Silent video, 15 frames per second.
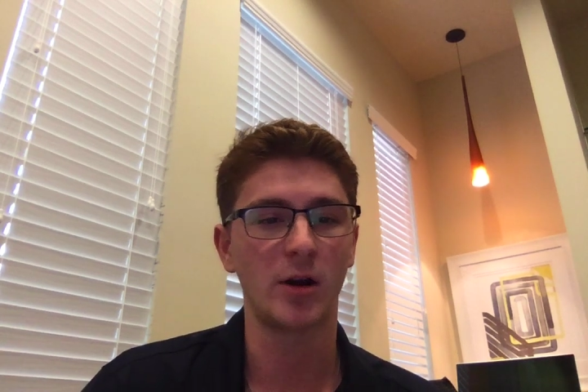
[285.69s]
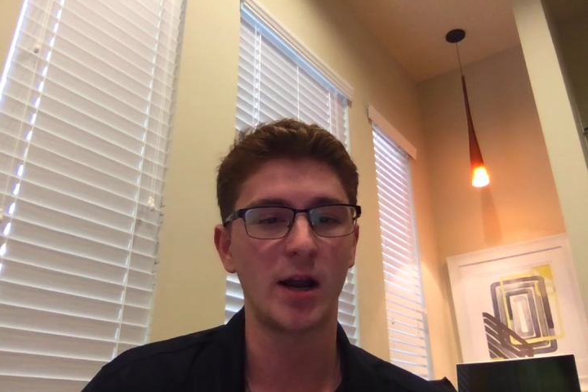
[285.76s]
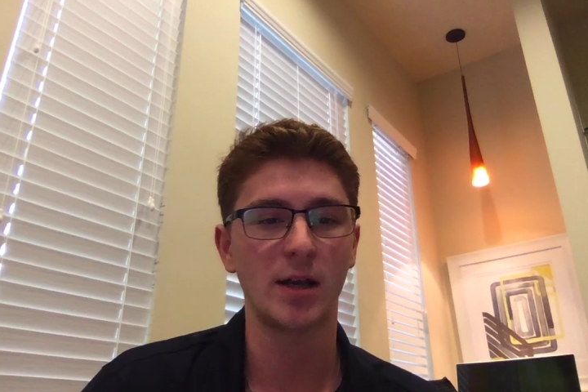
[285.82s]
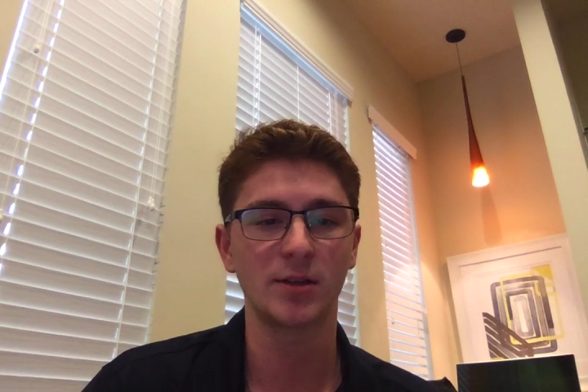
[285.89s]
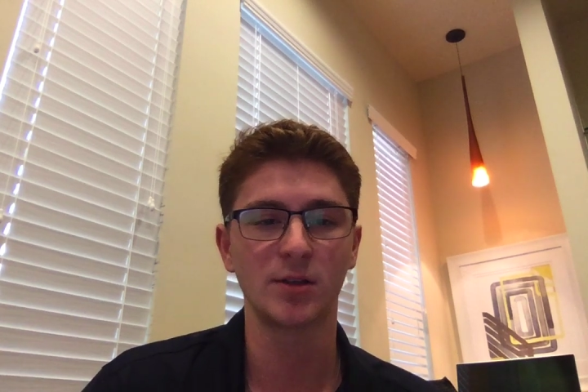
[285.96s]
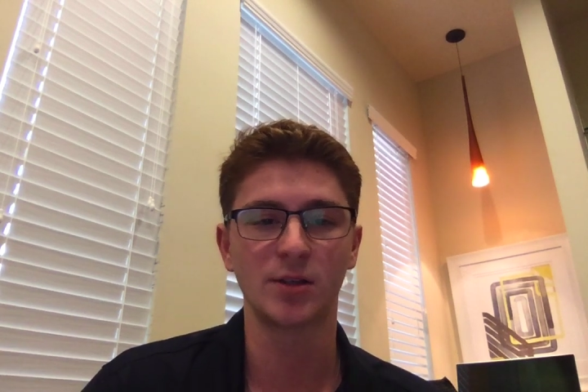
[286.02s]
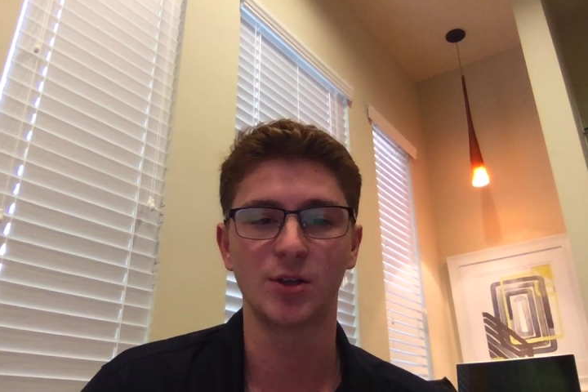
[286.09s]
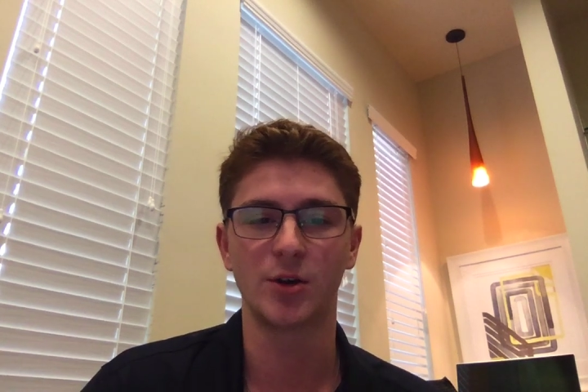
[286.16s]

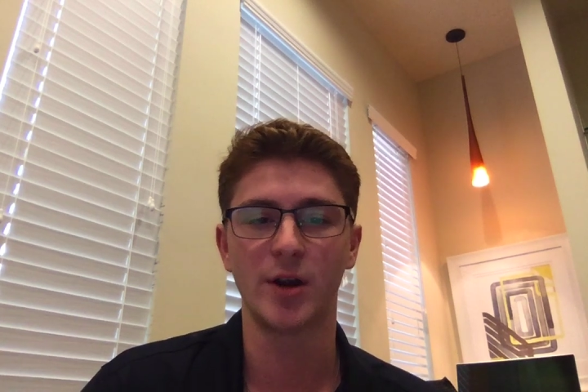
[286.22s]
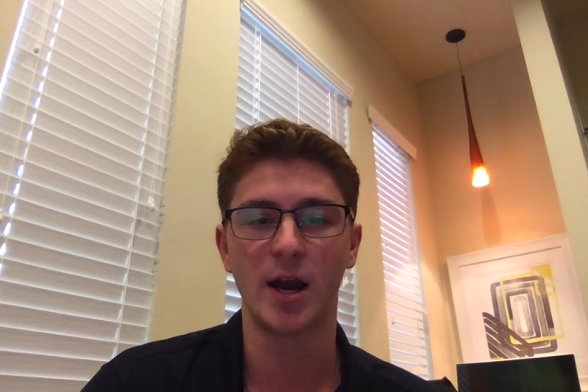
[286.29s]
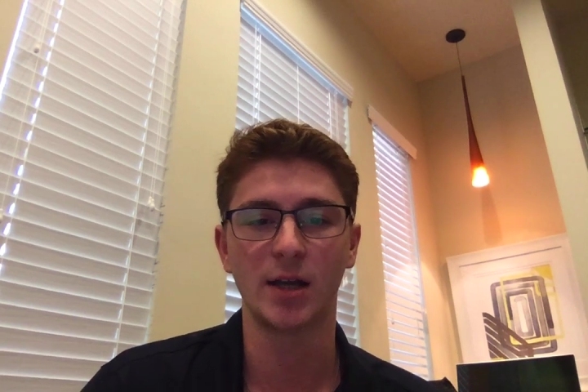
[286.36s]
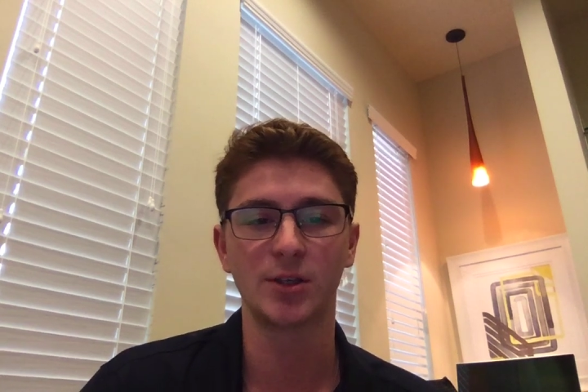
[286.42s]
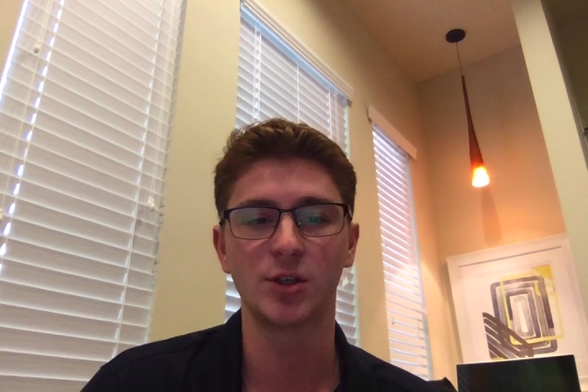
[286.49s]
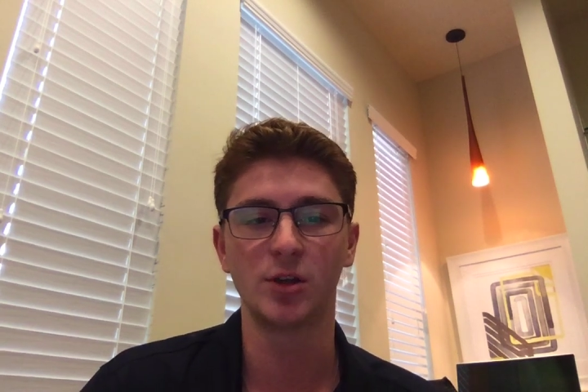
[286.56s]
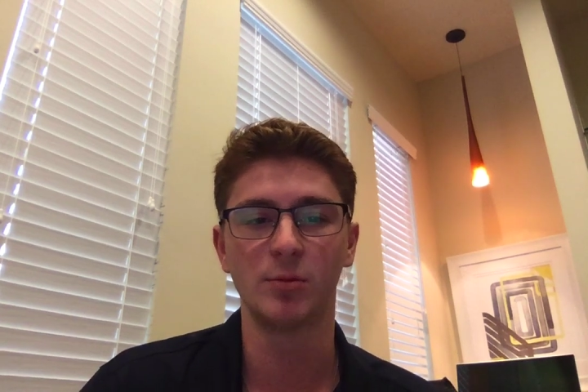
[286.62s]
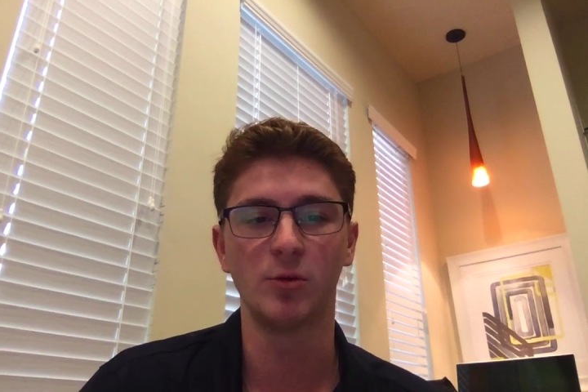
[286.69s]
houses are not
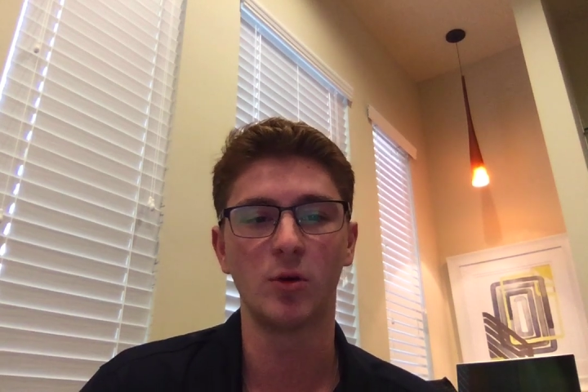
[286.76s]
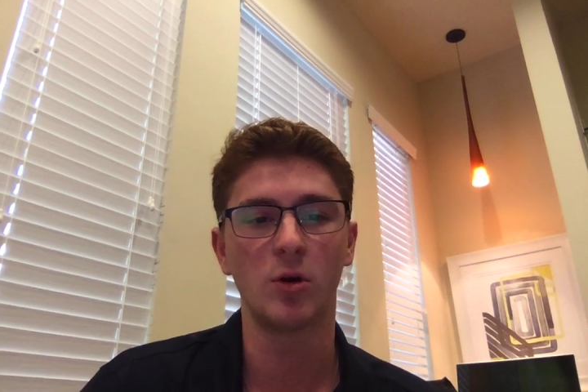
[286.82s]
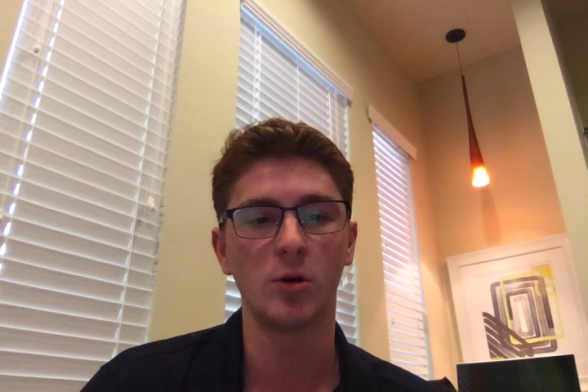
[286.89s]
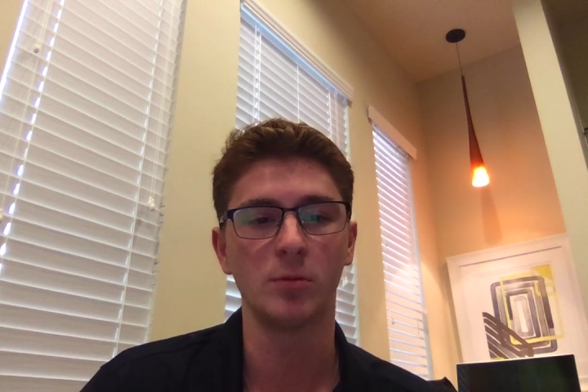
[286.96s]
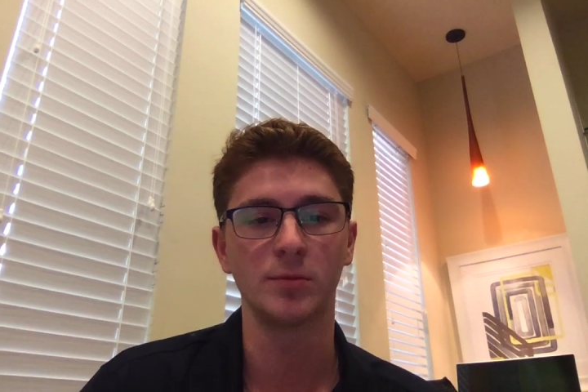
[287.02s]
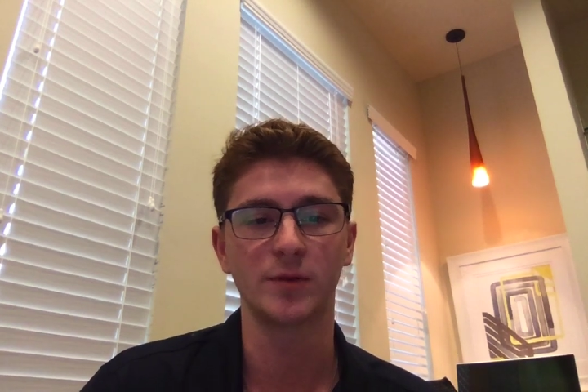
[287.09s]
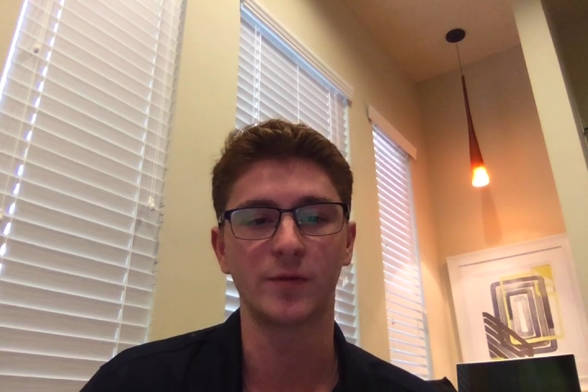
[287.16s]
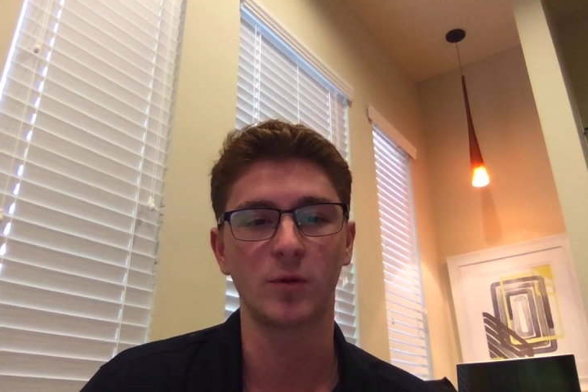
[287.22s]
suitable
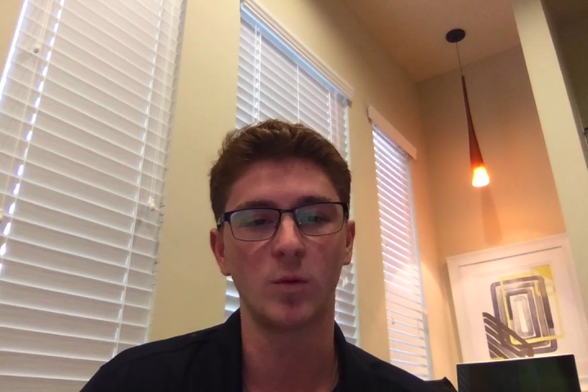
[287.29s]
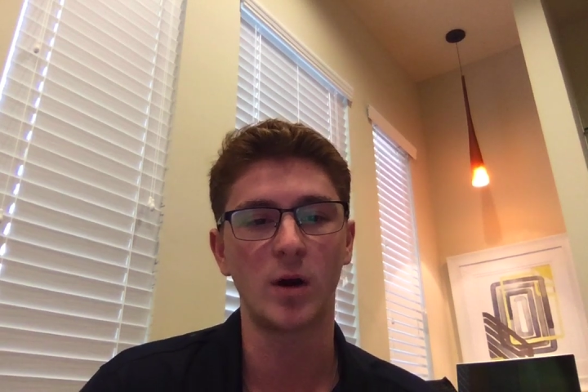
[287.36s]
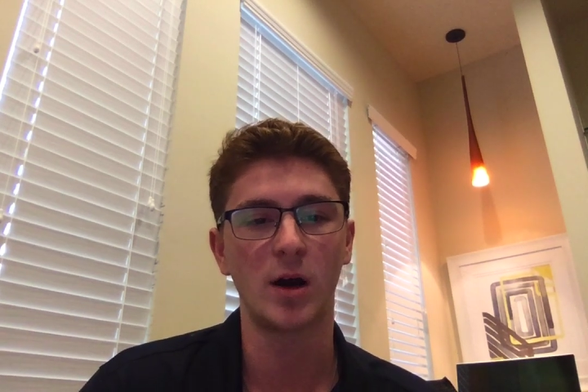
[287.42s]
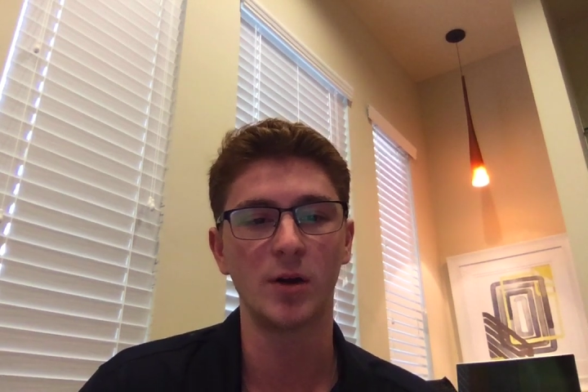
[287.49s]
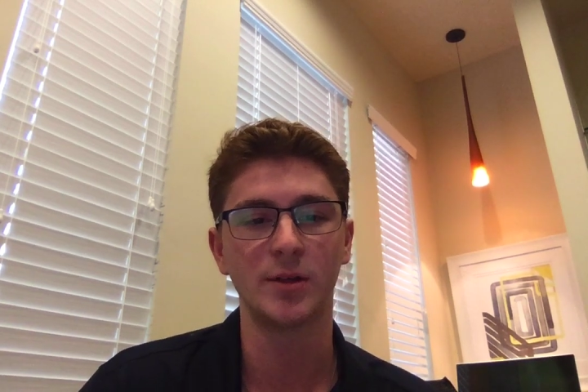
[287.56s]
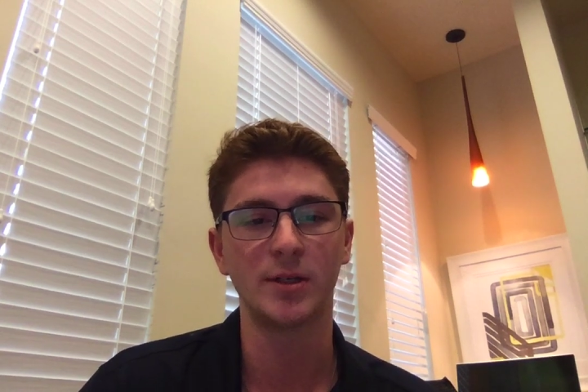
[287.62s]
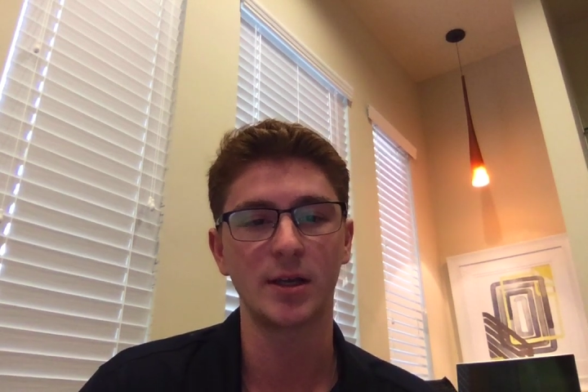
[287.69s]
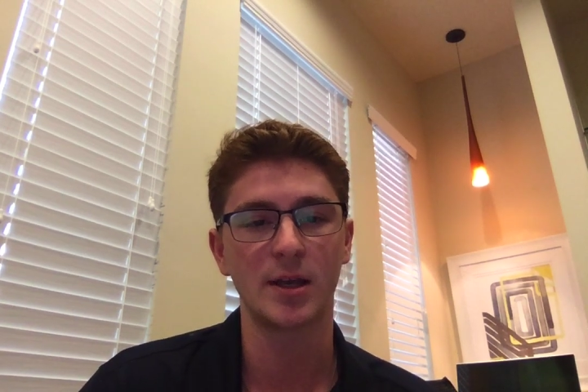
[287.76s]
homes for
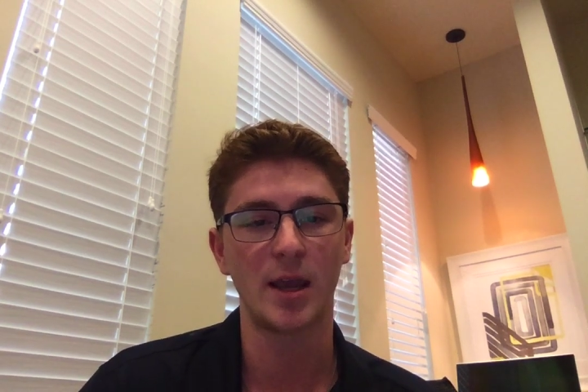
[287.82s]
wild